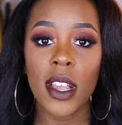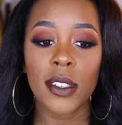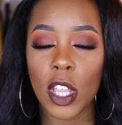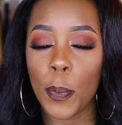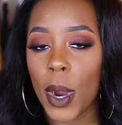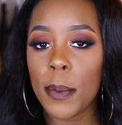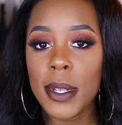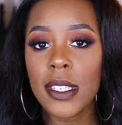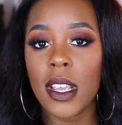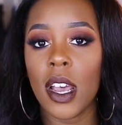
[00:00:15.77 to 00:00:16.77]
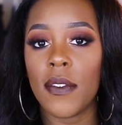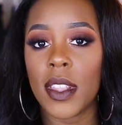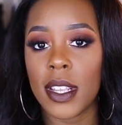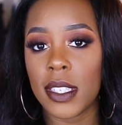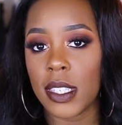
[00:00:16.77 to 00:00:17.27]
So the purpose
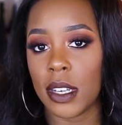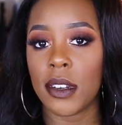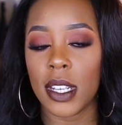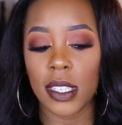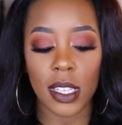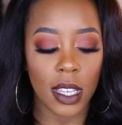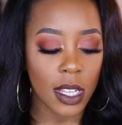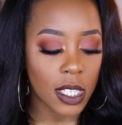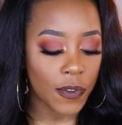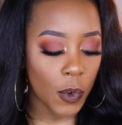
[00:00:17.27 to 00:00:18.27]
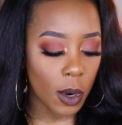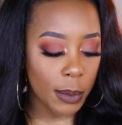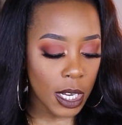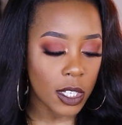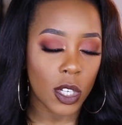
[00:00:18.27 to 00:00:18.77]
of this series is for
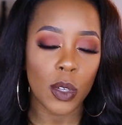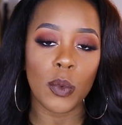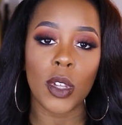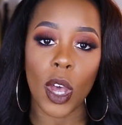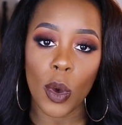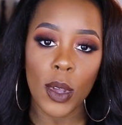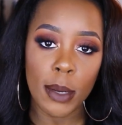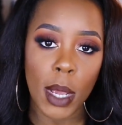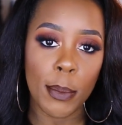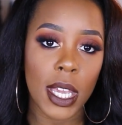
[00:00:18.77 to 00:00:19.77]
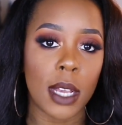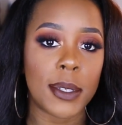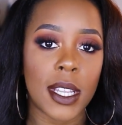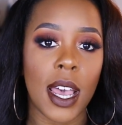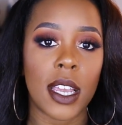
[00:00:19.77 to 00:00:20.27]
me to go in my makeup
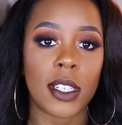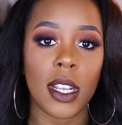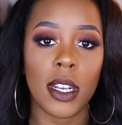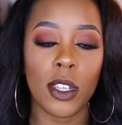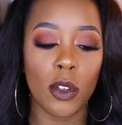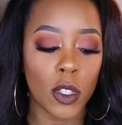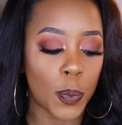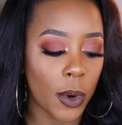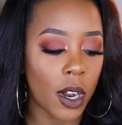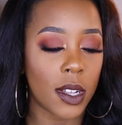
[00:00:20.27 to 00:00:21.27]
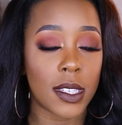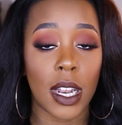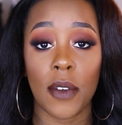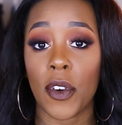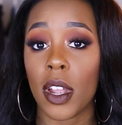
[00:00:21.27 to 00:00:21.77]
stash and use products
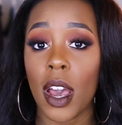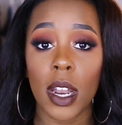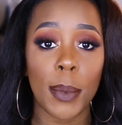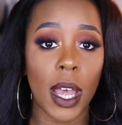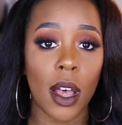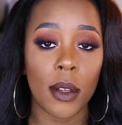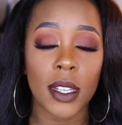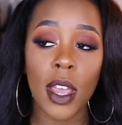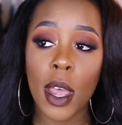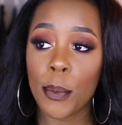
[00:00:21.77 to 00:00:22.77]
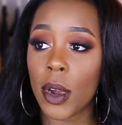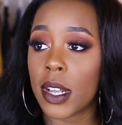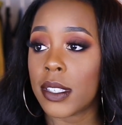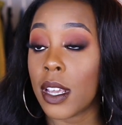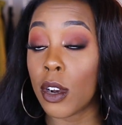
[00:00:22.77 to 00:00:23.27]
that I forgot about,
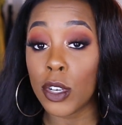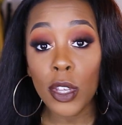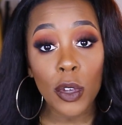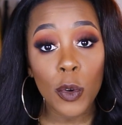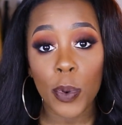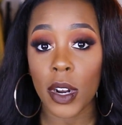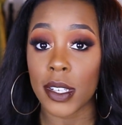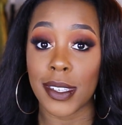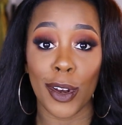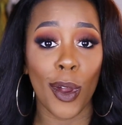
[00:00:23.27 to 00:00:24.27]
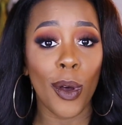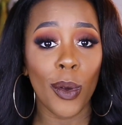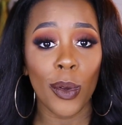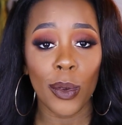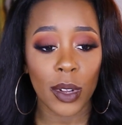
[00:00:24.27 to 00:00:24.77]
products that are new, products that are
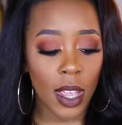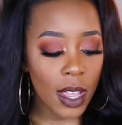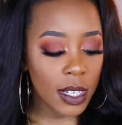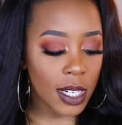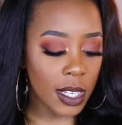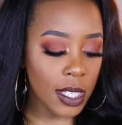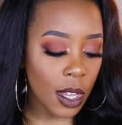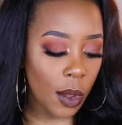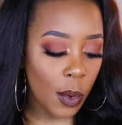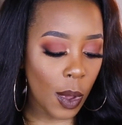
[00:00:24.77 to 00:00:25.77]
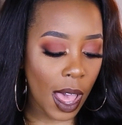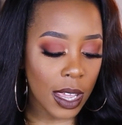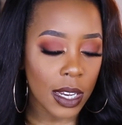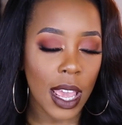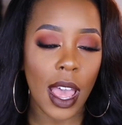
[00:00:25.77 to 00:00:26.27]
old, just so I
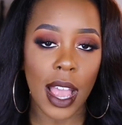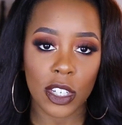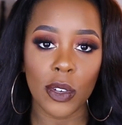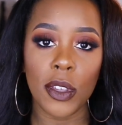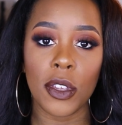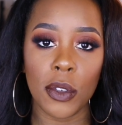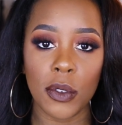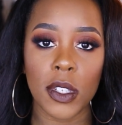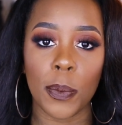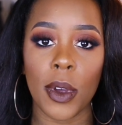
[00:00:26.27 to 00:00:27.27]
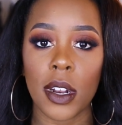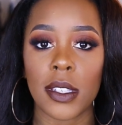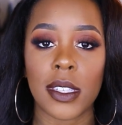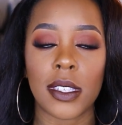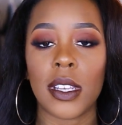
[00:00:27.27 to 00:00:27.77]
can actually use the
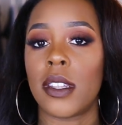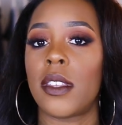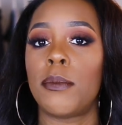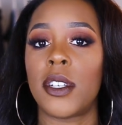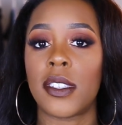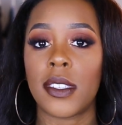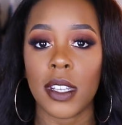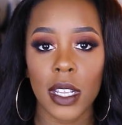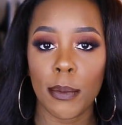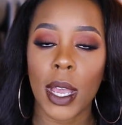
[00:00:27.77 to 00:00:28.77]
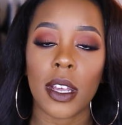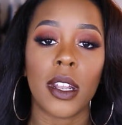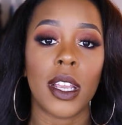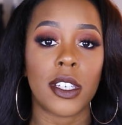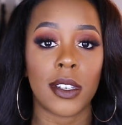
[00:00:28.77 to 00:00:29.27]
products instead of them just sitting in my
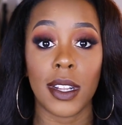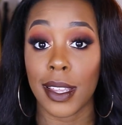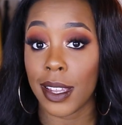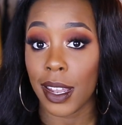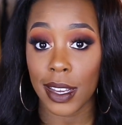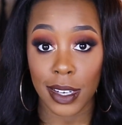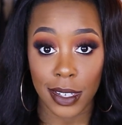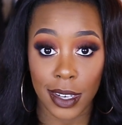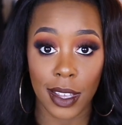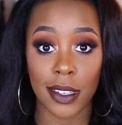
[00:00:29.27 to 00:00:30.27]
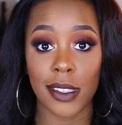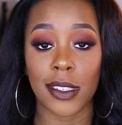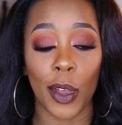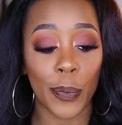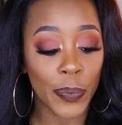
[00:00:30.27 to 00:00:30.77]
collection and collecting dust.
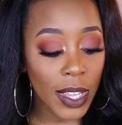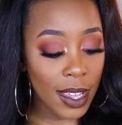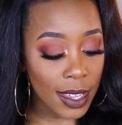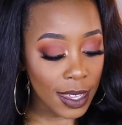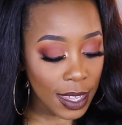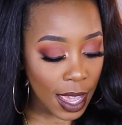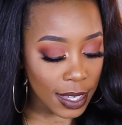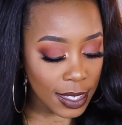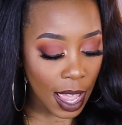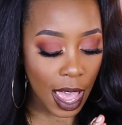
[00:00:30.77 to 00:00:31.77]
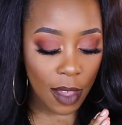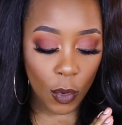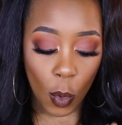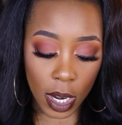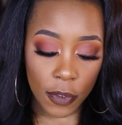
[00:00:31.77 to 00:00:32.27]
So yes, I have
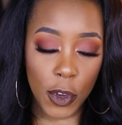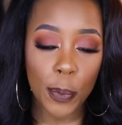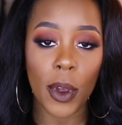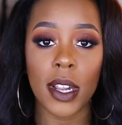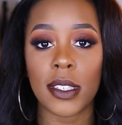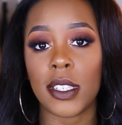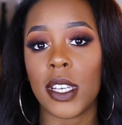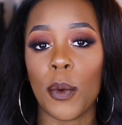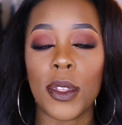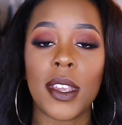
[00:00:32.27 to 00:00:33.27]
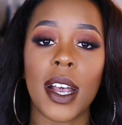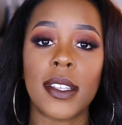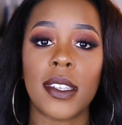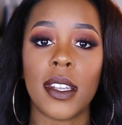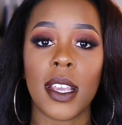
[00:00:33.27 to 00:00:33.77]
quite a few products to share with you
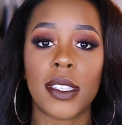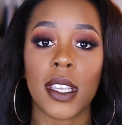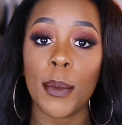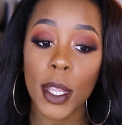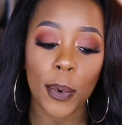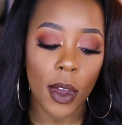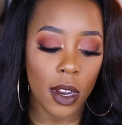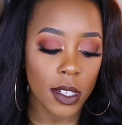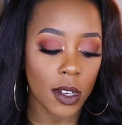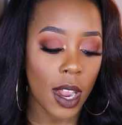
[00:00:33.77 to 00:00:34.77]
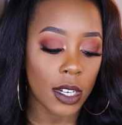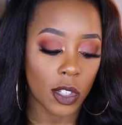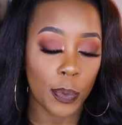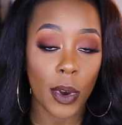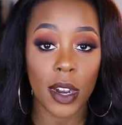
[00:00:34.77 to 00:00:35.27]
guys today. Some of the products are
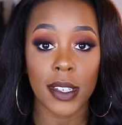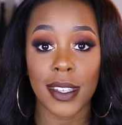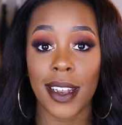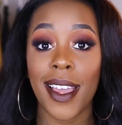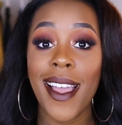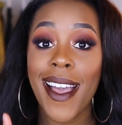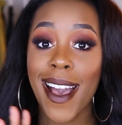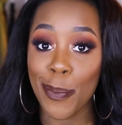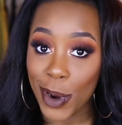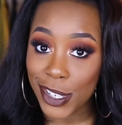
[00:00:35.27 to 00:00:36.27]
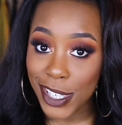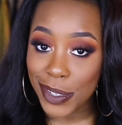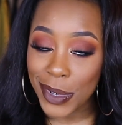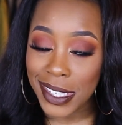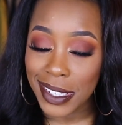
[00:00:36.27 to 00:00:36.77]
actually products that I
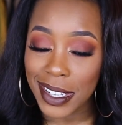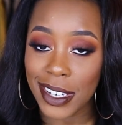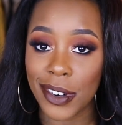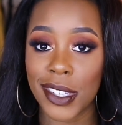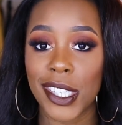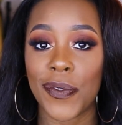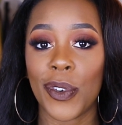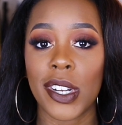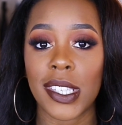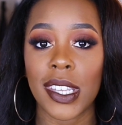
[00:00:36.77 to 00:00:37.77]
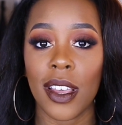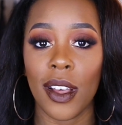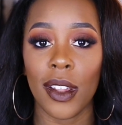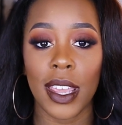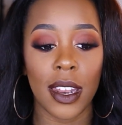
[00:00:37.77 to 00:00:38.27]
purchased recently during the Sephora
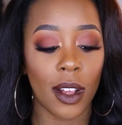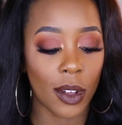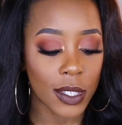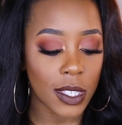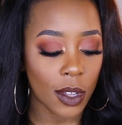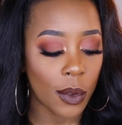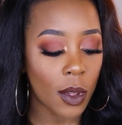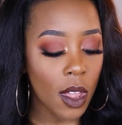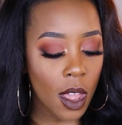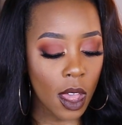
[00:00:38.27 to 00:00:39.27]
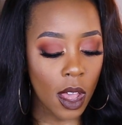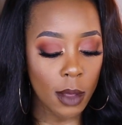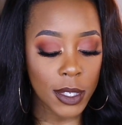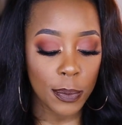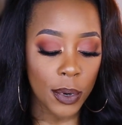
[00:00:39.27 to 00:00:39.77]
sale and also
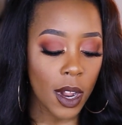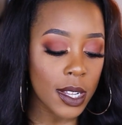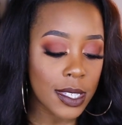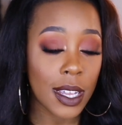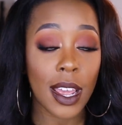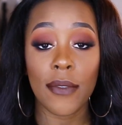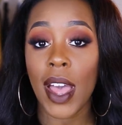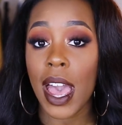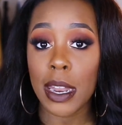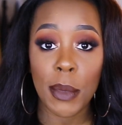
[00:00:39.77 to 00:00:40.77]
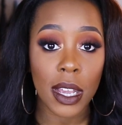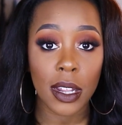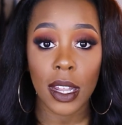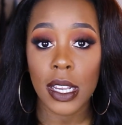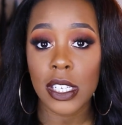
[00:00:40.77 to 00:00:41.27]
um, some products that I've had in my
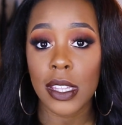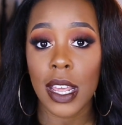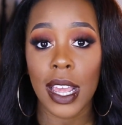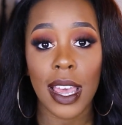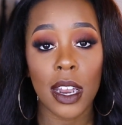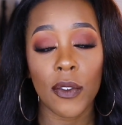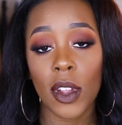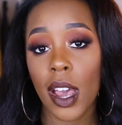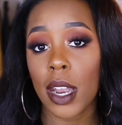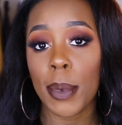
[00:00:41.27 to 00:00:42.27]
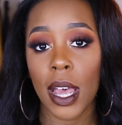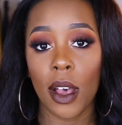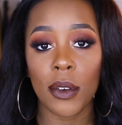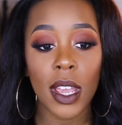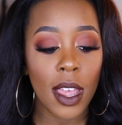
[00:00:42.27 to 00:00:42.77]
collection that I kind of forgot
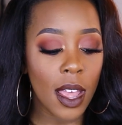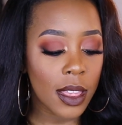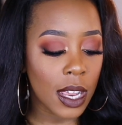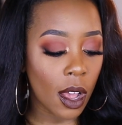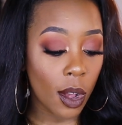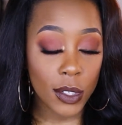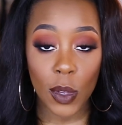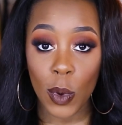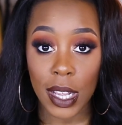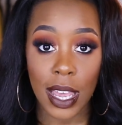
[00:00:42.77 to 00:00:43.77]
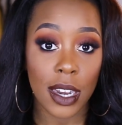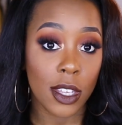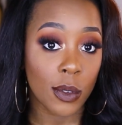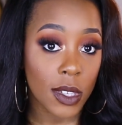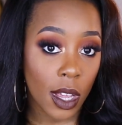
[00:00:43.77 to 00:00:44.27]
about that I also want to kind of
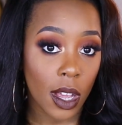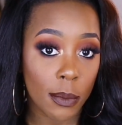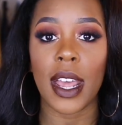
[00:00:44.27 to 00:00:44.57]
use up.